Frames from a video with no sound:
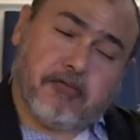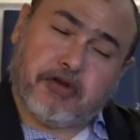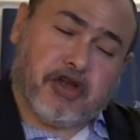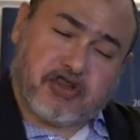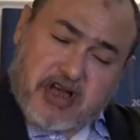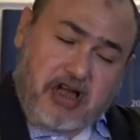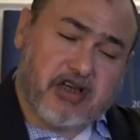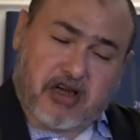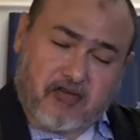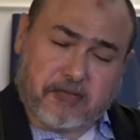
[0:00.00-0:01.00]
the
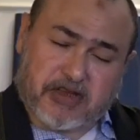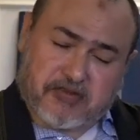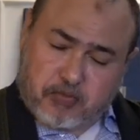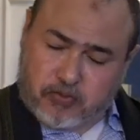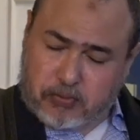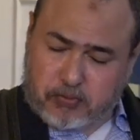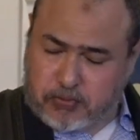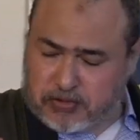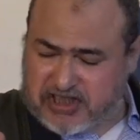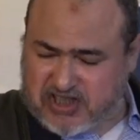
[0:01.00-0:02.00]
Saudi government
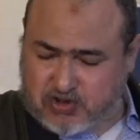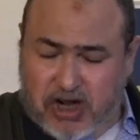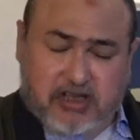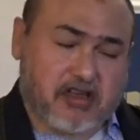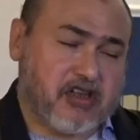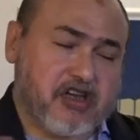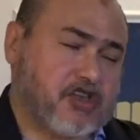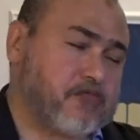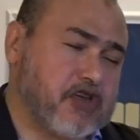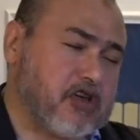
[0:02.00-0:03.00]
instructed the
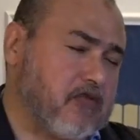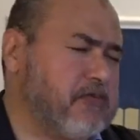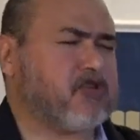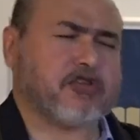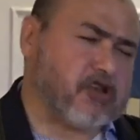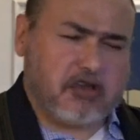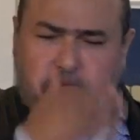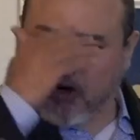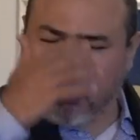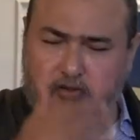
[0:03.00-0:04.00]
Egyptian government to turn
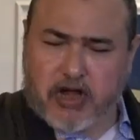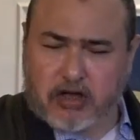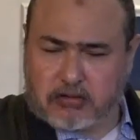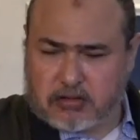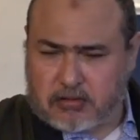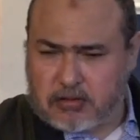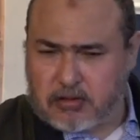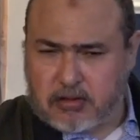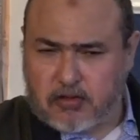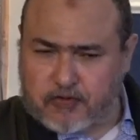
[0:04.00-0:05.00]
them all around.
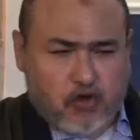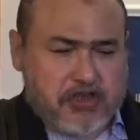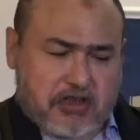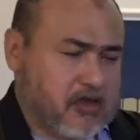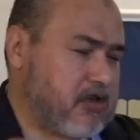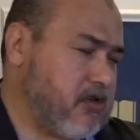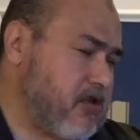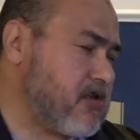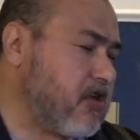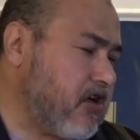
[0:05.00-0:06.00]
Of course,
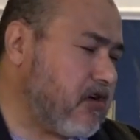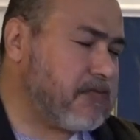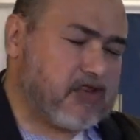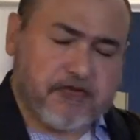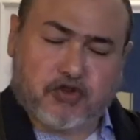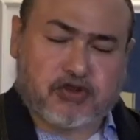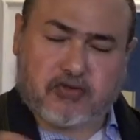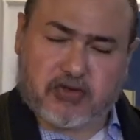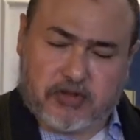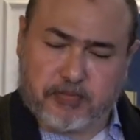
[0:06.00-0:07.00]
the Saudi government refused
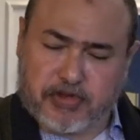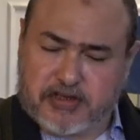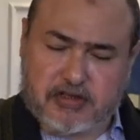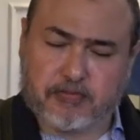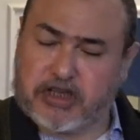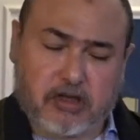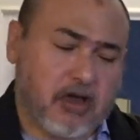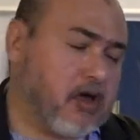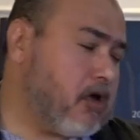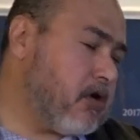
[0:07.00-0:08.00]
to reimburse them, but
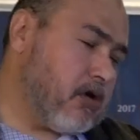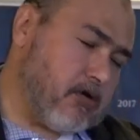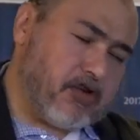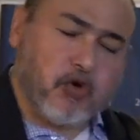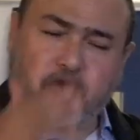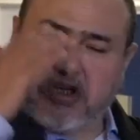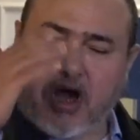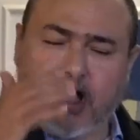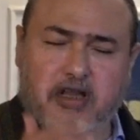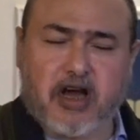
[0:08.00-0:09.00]
they were
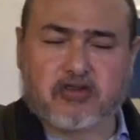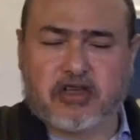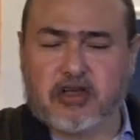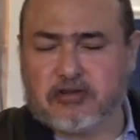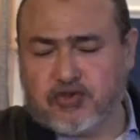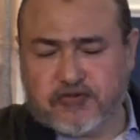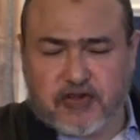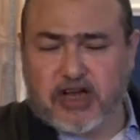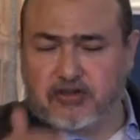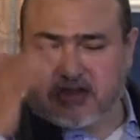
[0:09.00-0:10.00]
not allowed to
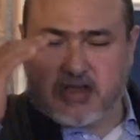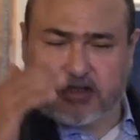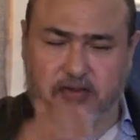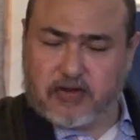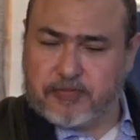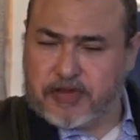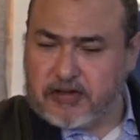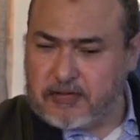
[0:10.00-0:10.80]
fly to Saudi Arabia.